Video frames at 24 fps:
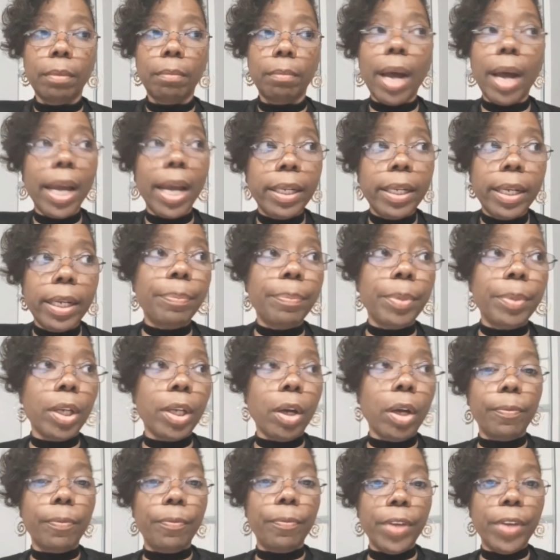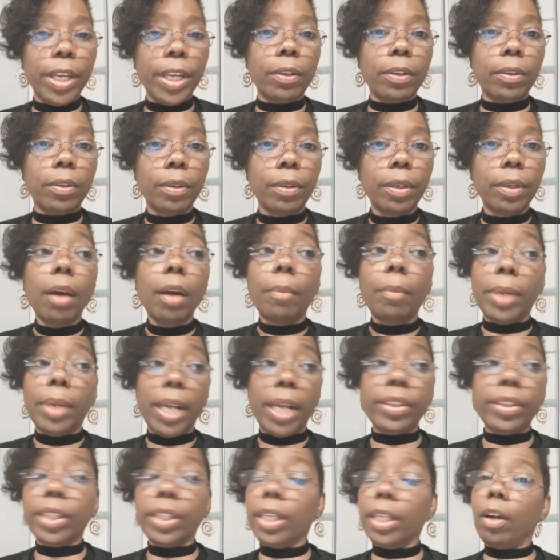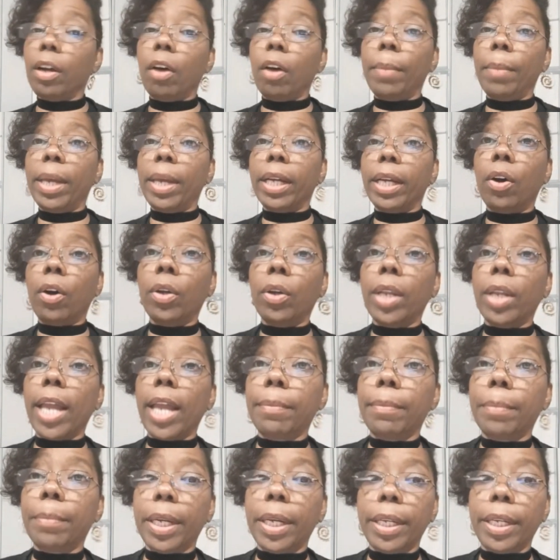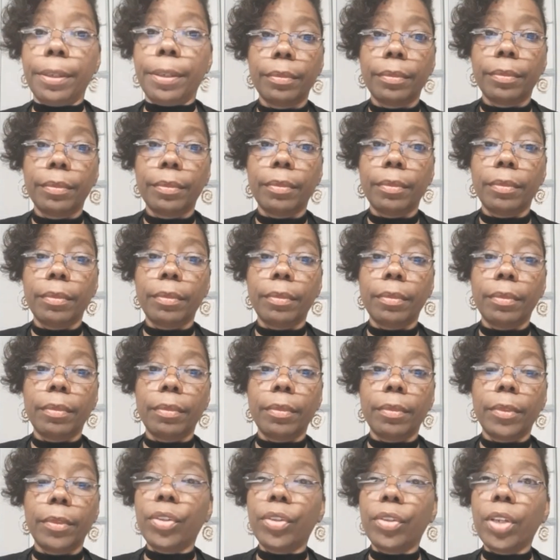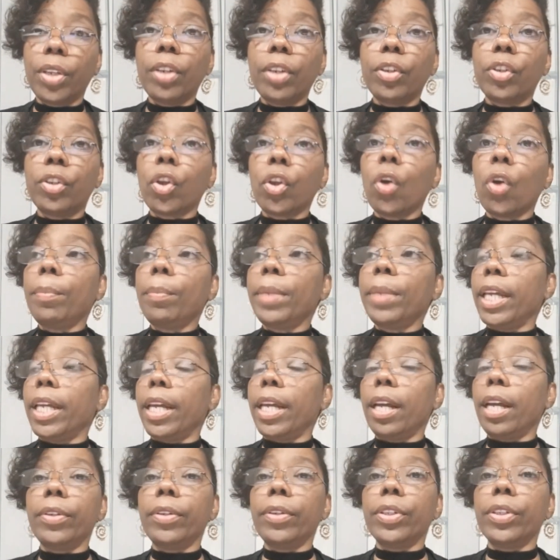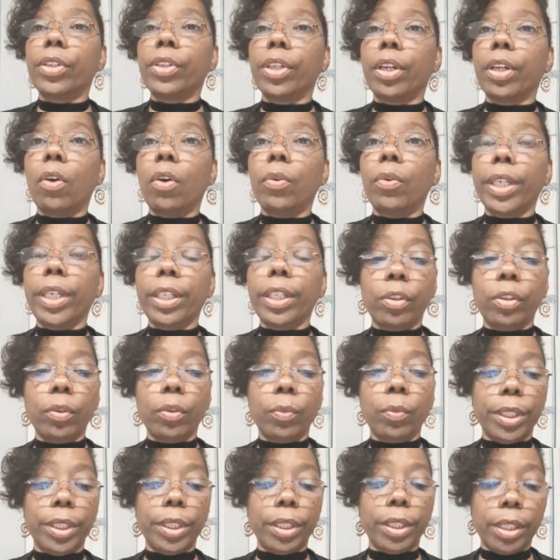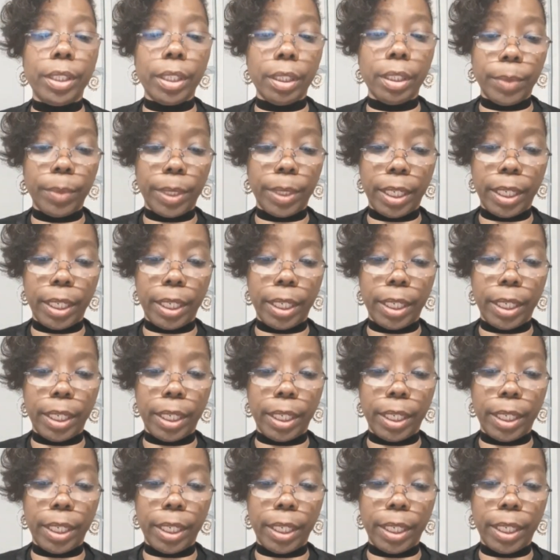Might not be on the field, but they still gonna make a whole lot of money because there's so many areas to go into when you're dealing with